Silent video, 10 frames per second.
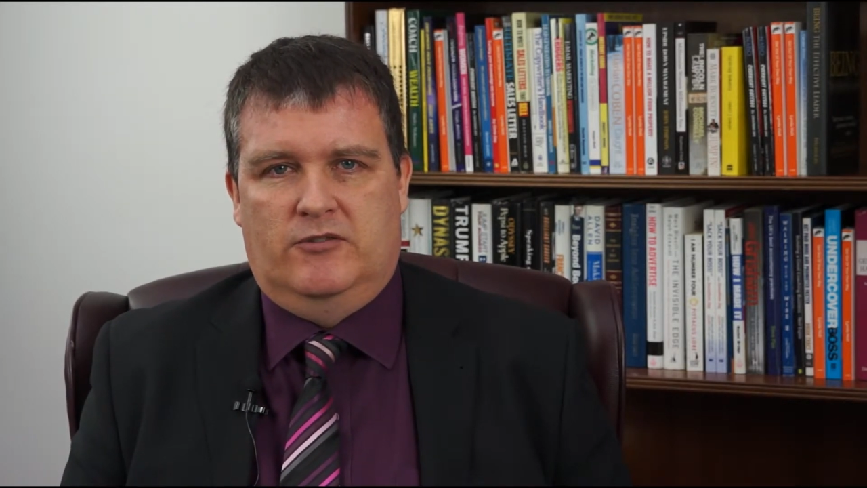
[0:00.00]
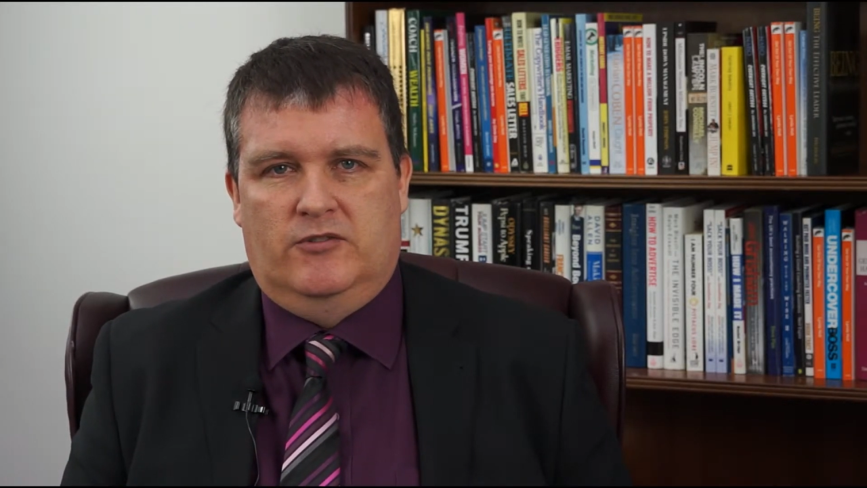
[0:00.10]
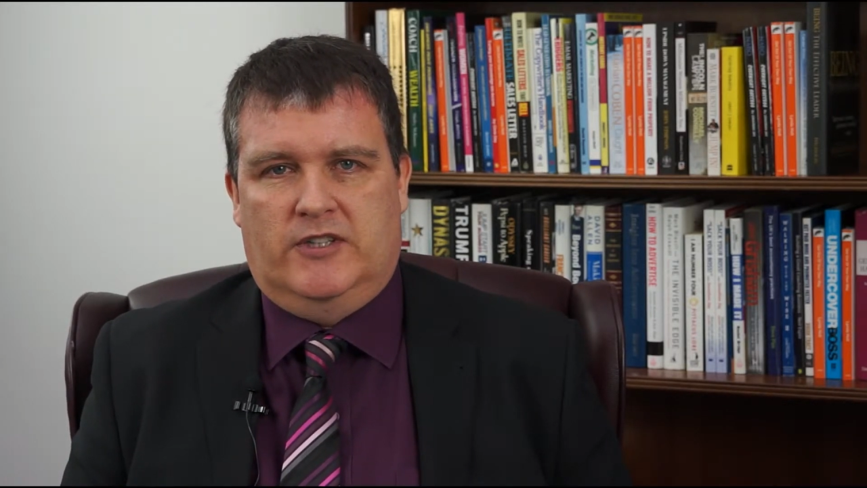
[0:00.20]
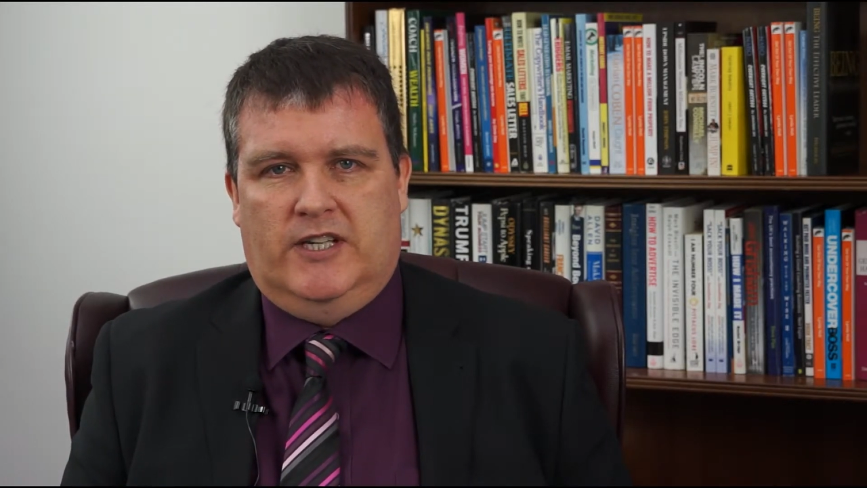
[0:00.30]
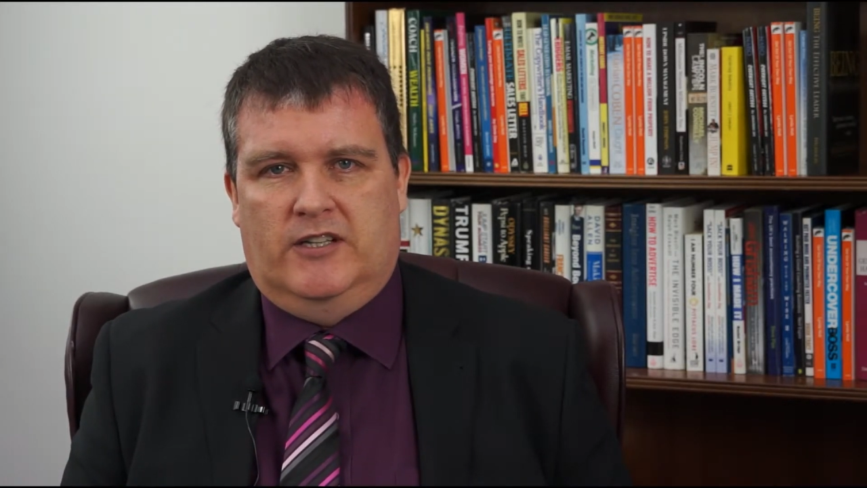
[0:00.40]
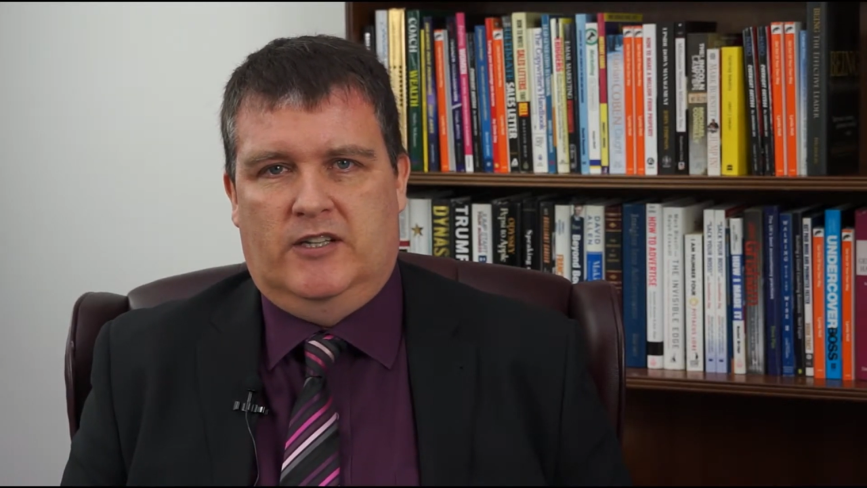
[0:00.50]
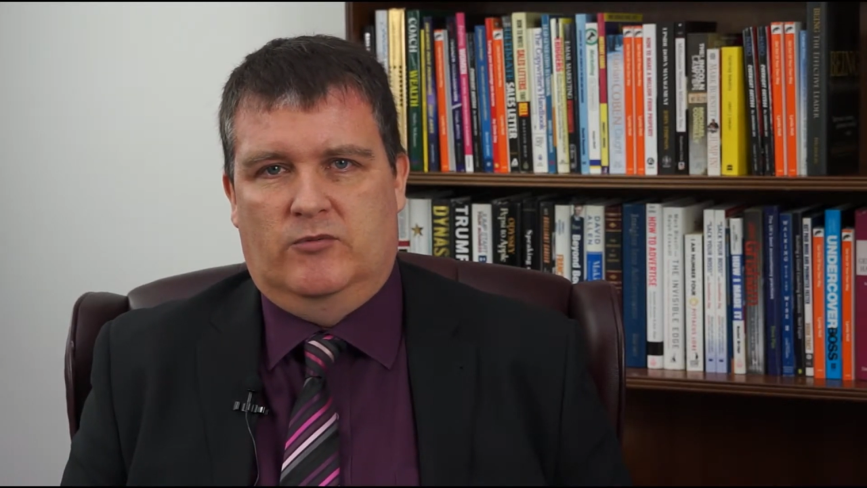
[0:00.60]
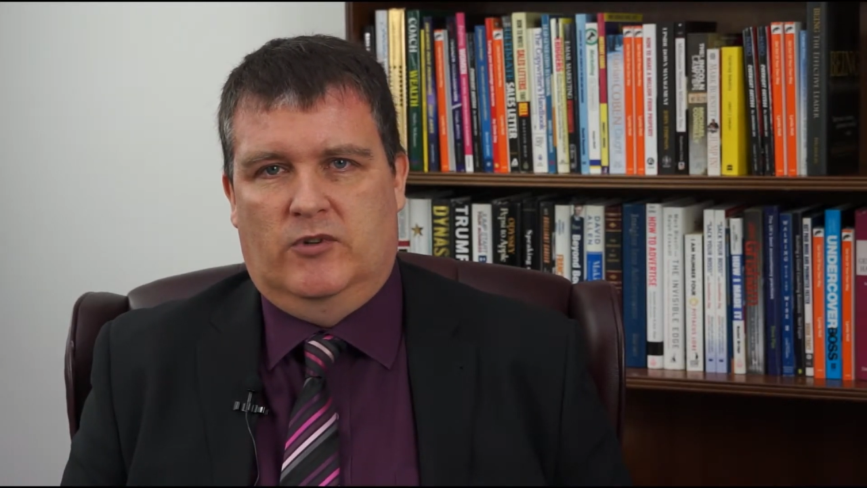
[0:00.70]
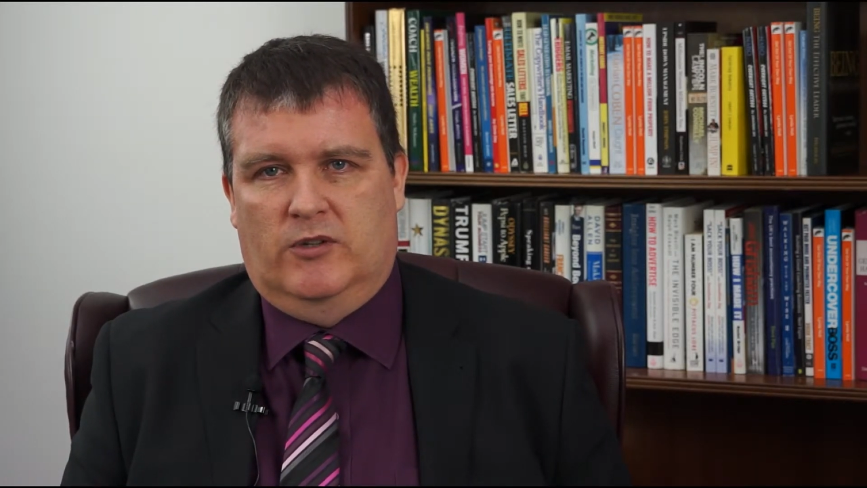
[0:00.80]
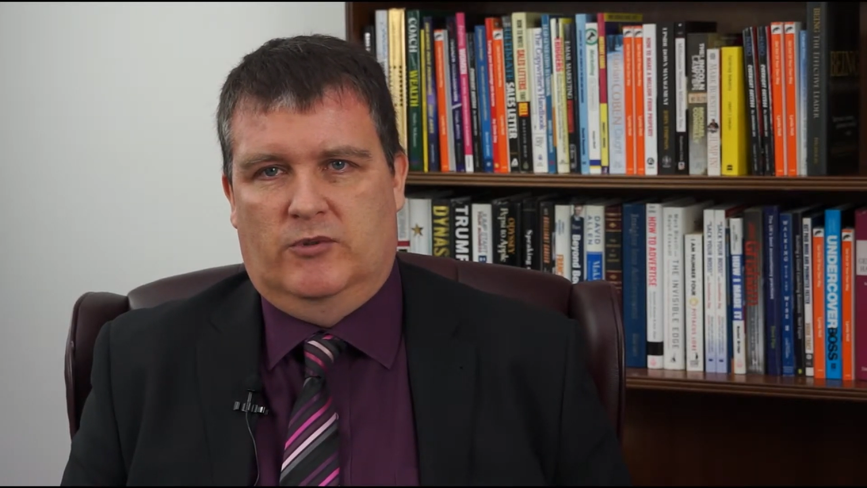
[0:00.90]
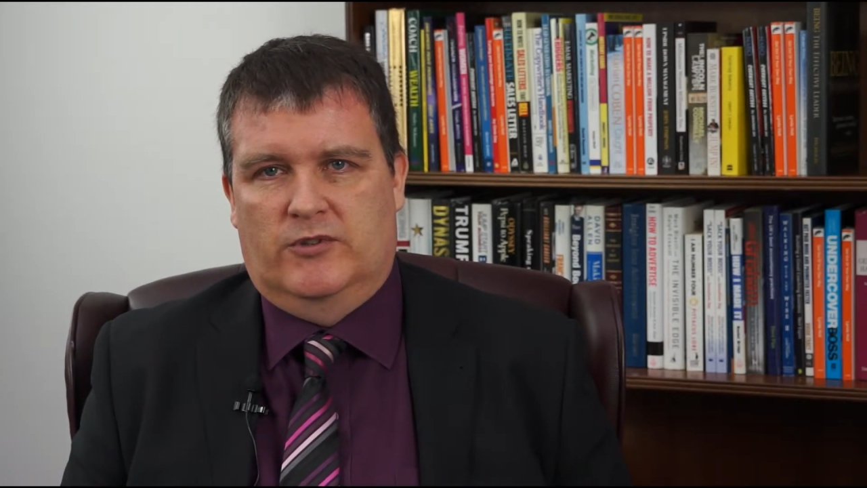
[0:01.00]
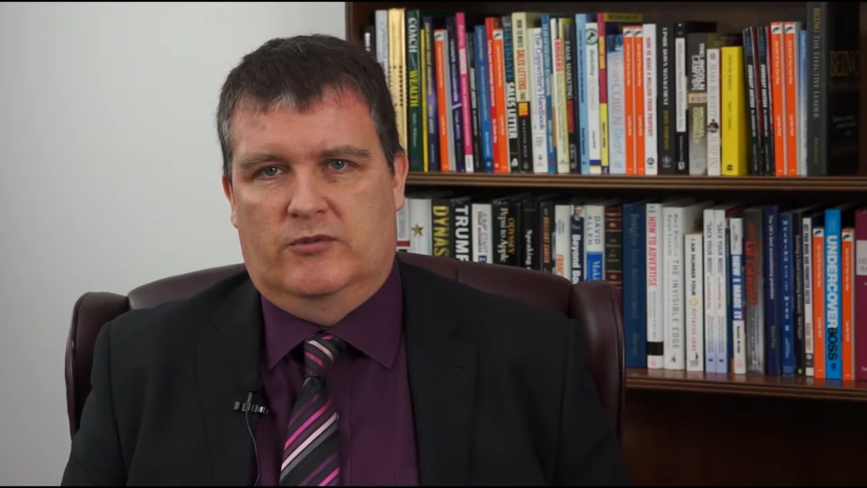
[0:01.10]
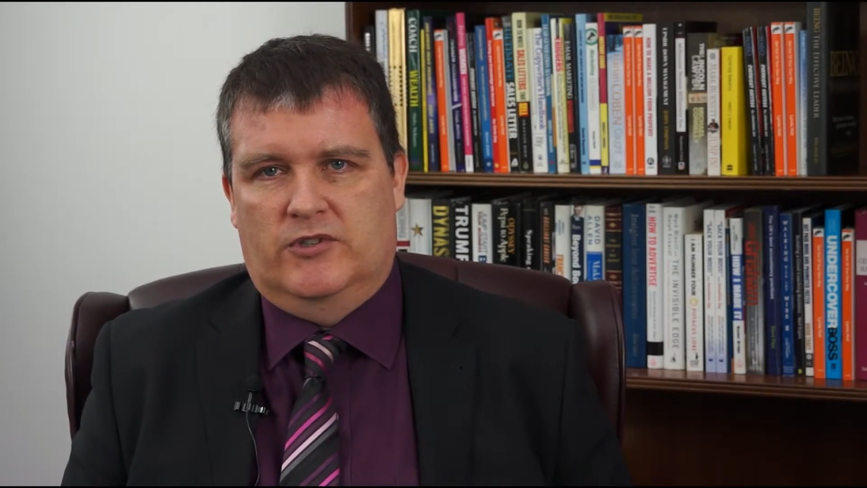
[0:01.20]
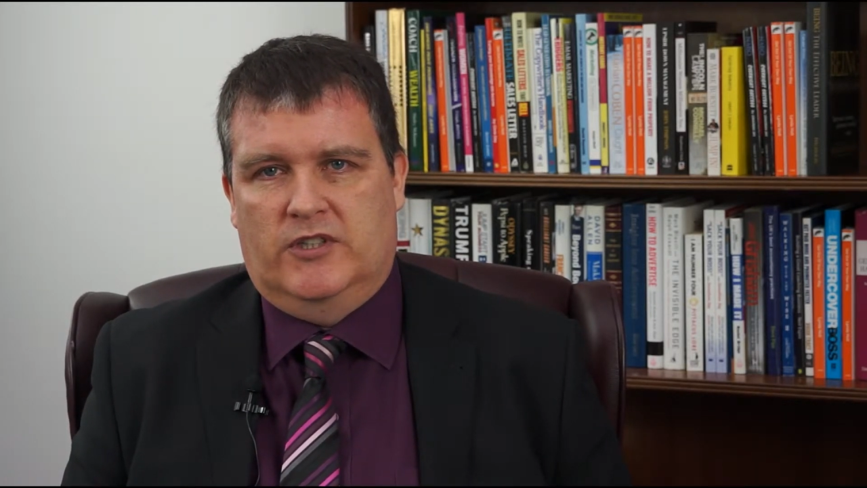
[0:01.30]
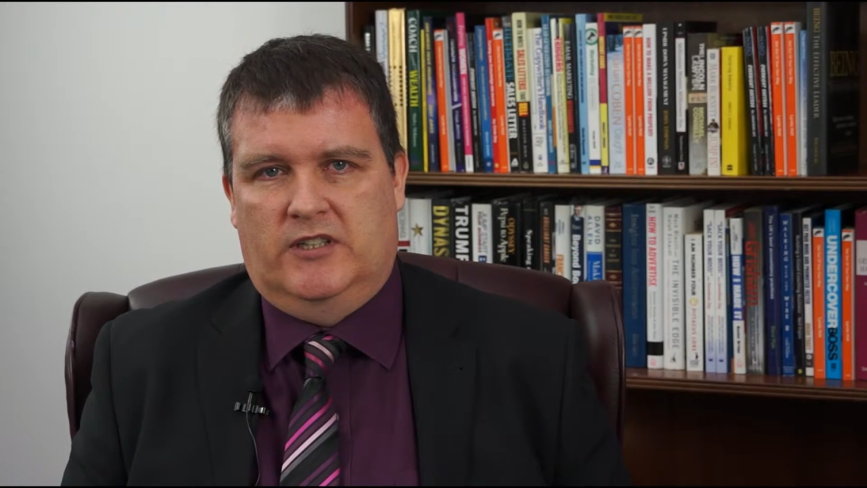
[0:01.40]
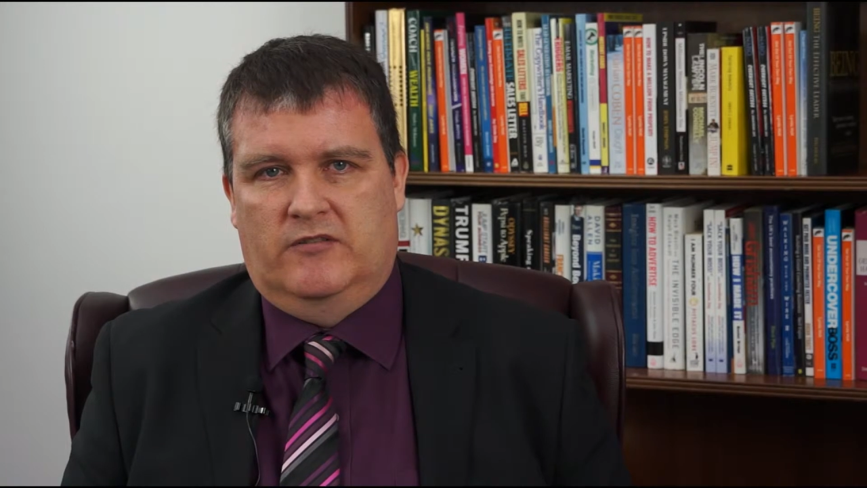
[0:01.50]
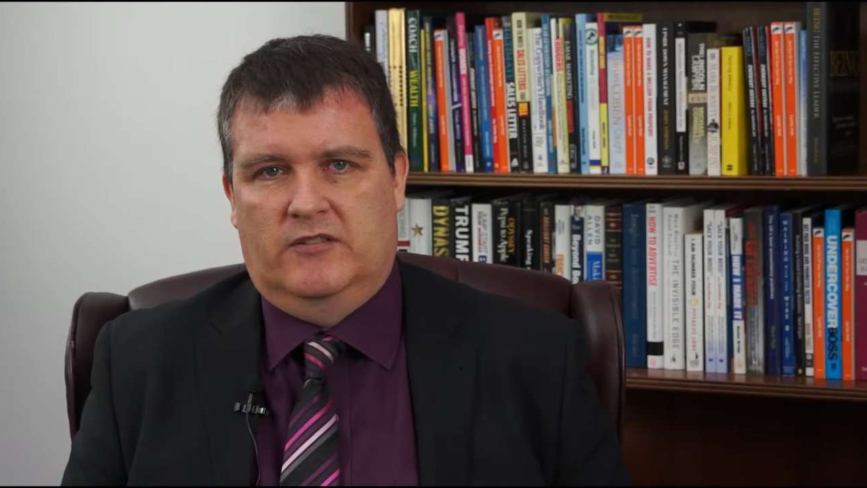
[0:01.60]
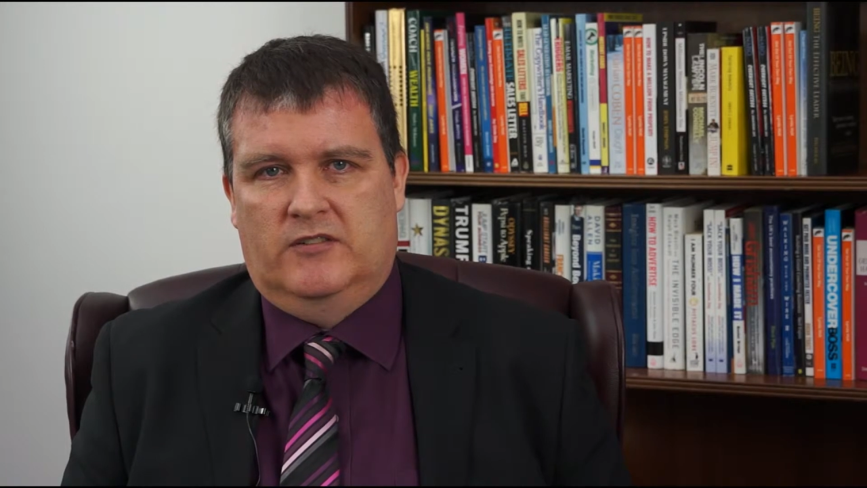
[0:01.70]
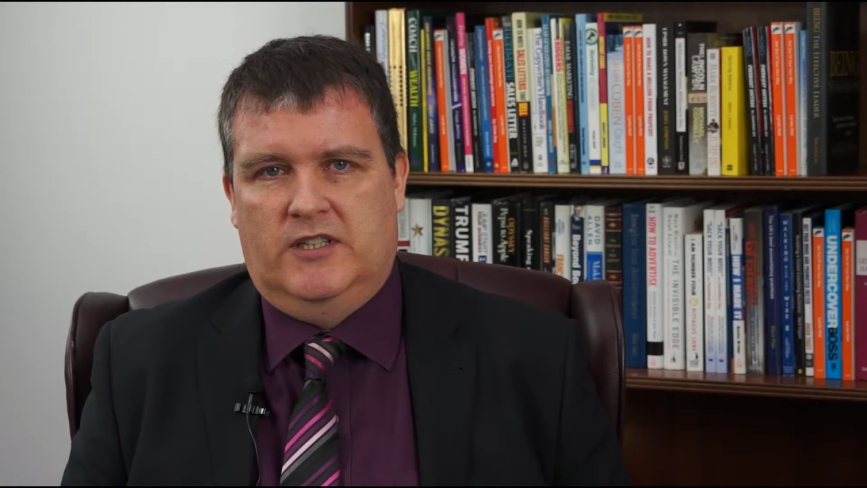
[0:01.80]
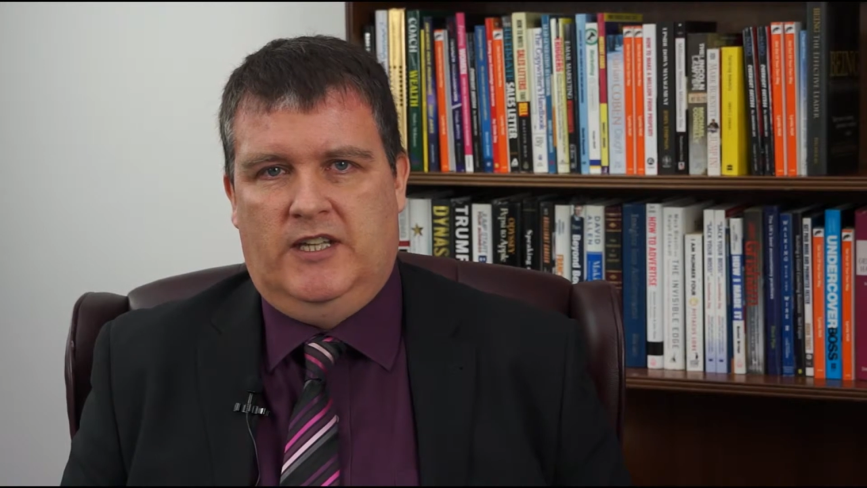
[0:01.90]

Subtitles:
do not yet know what they want to achieve,